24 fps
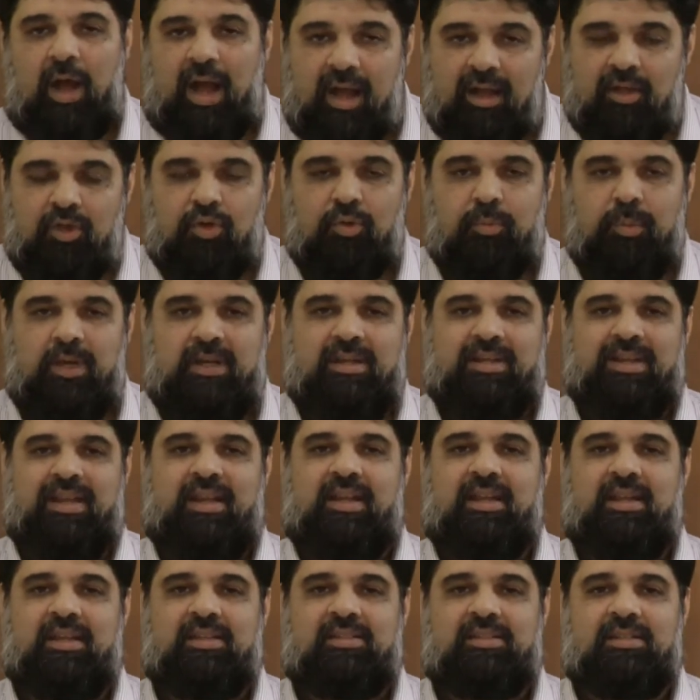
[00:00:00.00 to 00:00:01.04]
argument
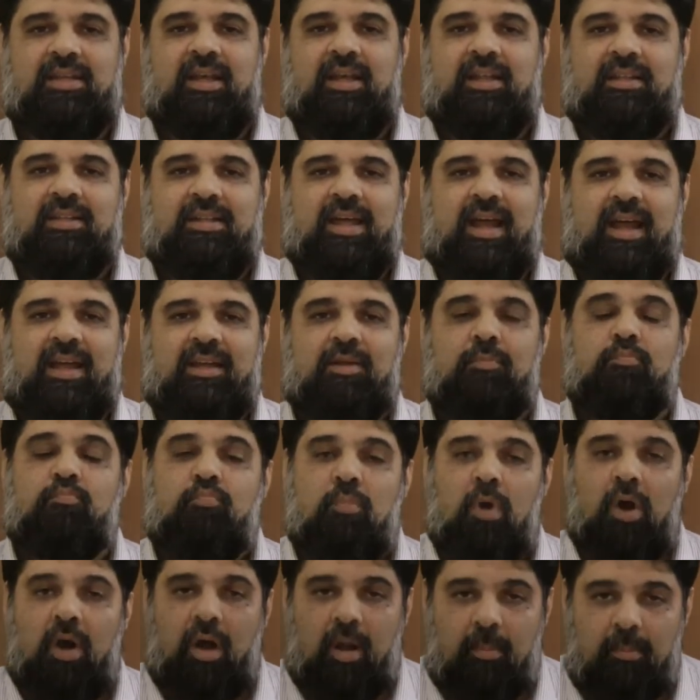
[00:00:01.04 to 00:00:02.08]
is that
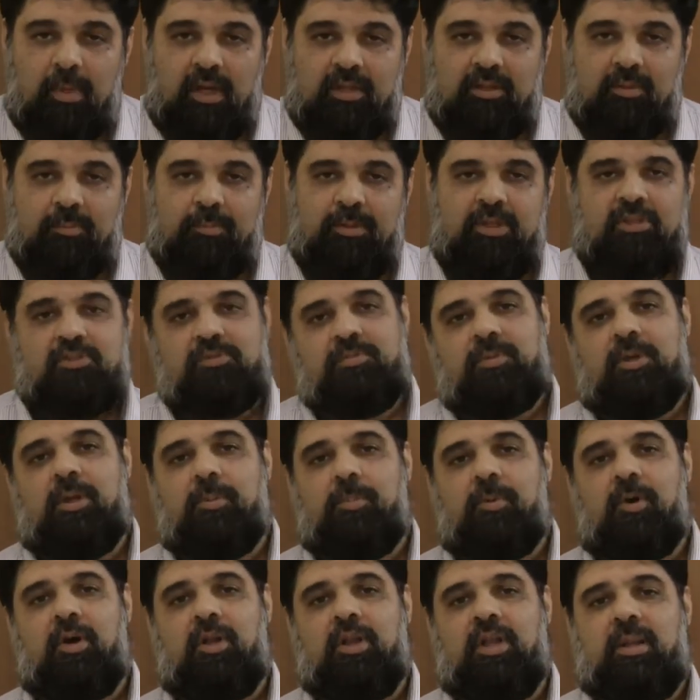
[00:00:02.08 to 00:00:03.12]
Muhammad, peace be
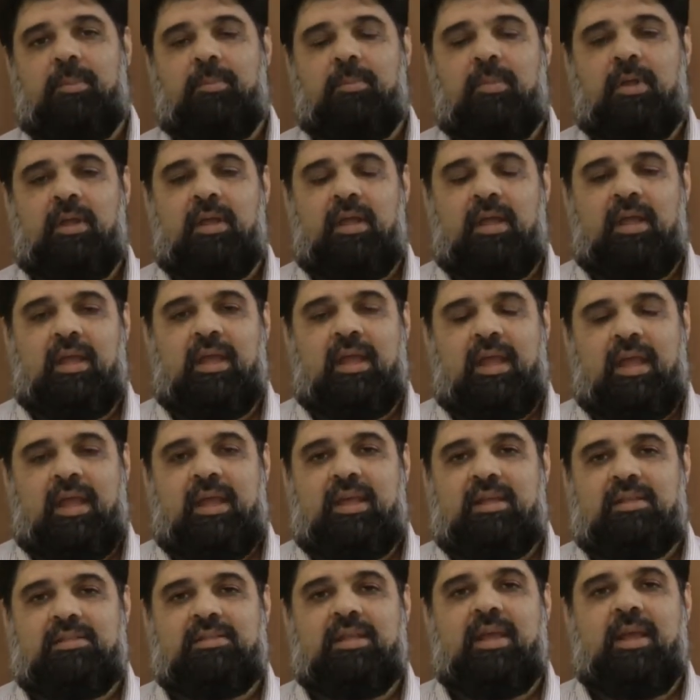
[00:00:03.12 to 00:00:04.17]
upon him,
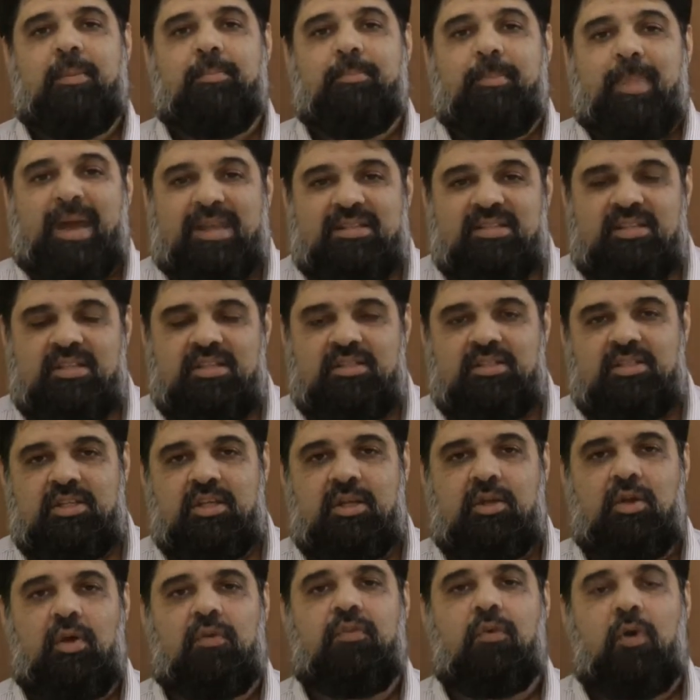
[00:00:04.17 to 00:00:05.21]
is a
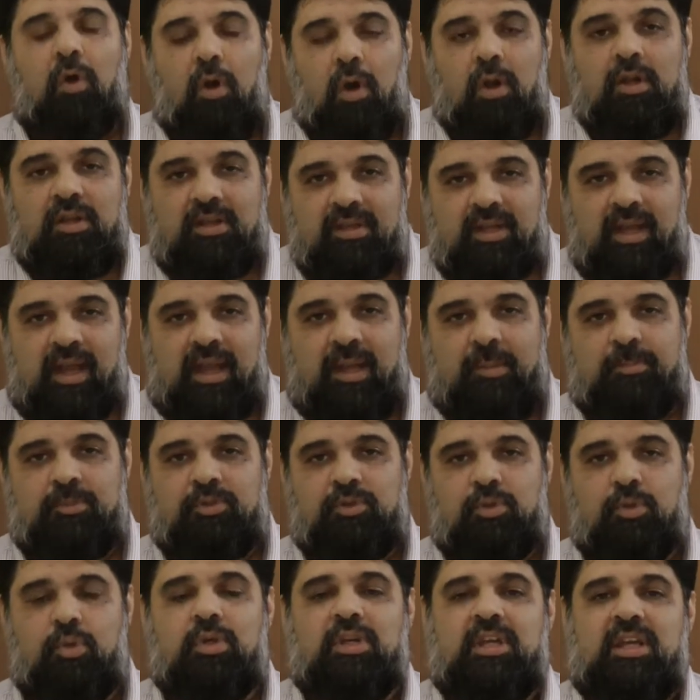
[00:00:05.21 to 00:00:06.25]
messenger of all
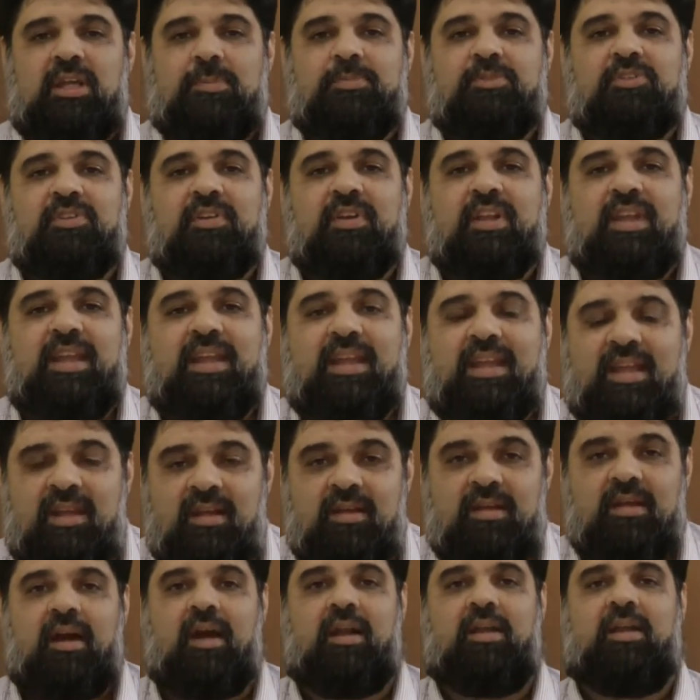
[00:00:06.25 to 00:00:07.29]
times who keeps
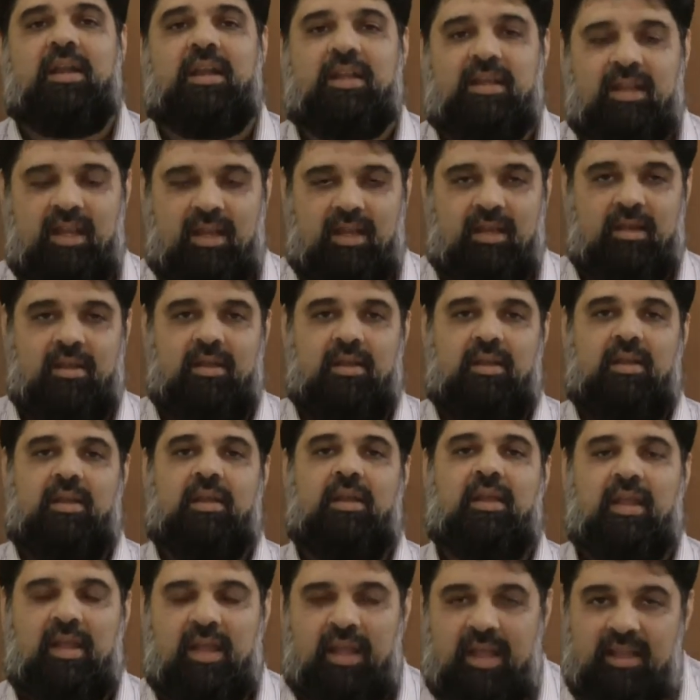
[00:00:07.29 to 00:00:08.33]
reincarnating
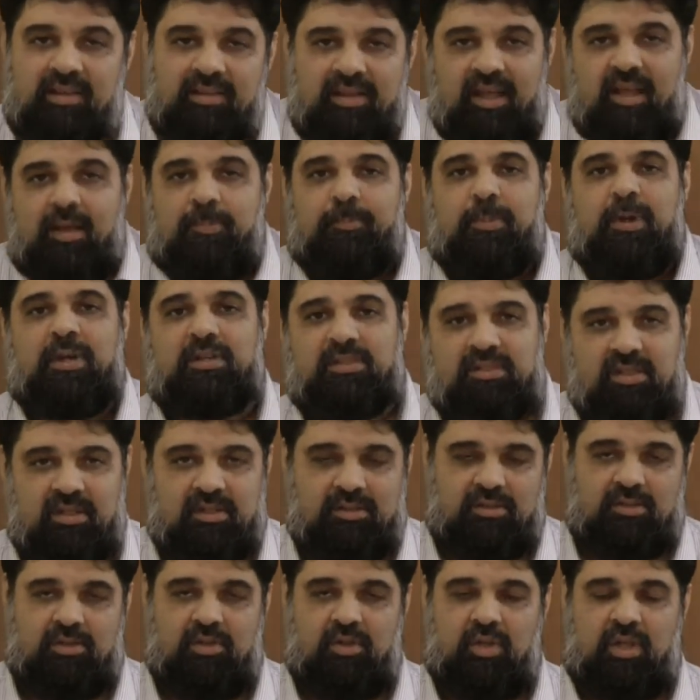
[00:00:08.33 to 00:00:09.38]
in their
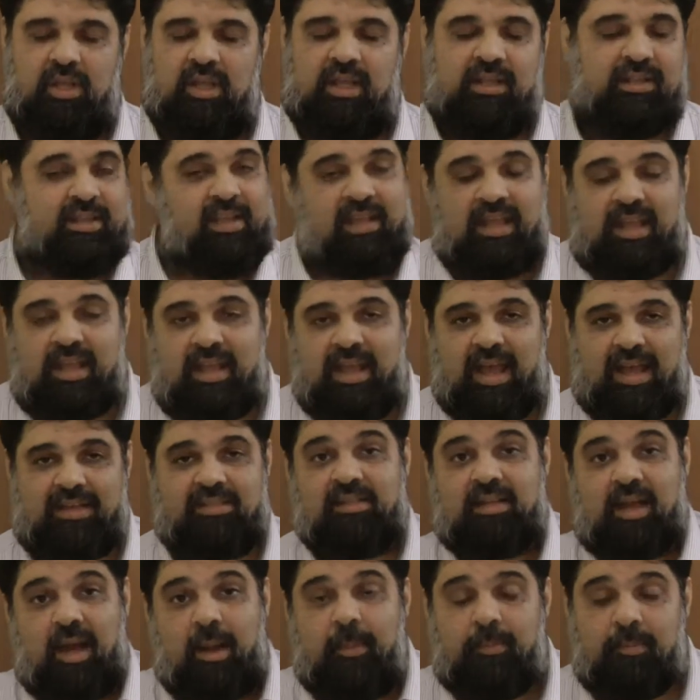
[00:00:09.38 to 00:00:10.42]
persons. He
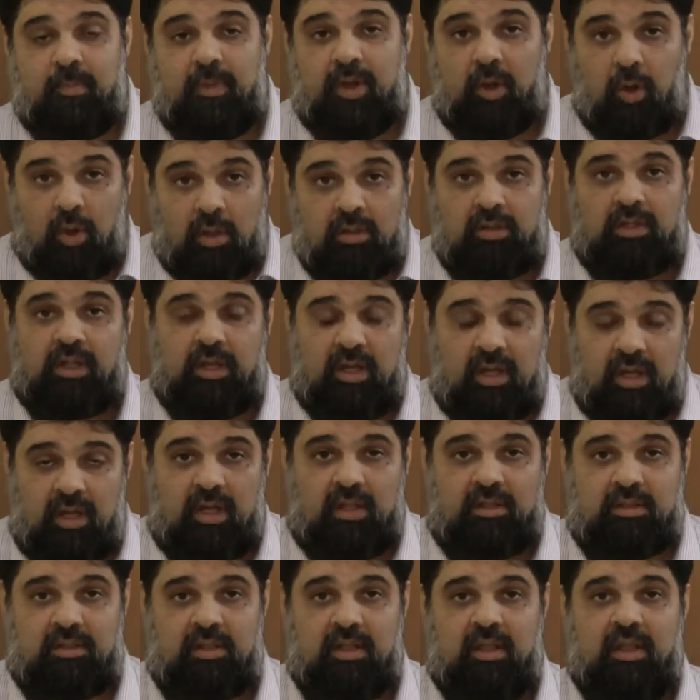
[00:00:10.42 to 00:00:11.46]
has come on the
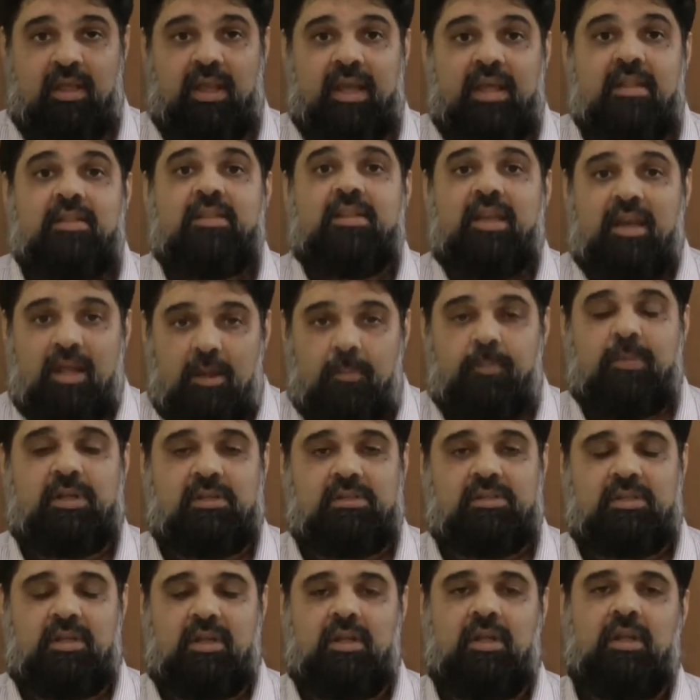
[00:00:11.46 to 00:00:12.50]
earth in their
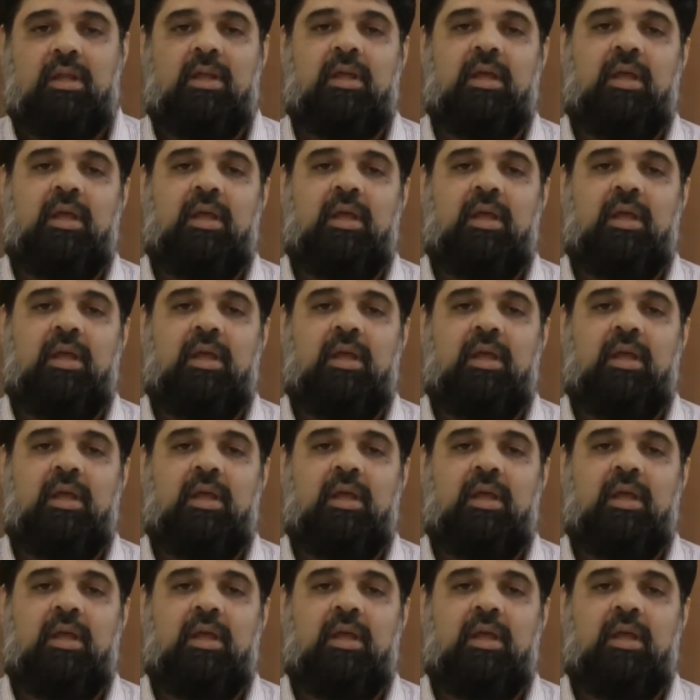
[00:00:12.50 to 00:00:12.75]
person.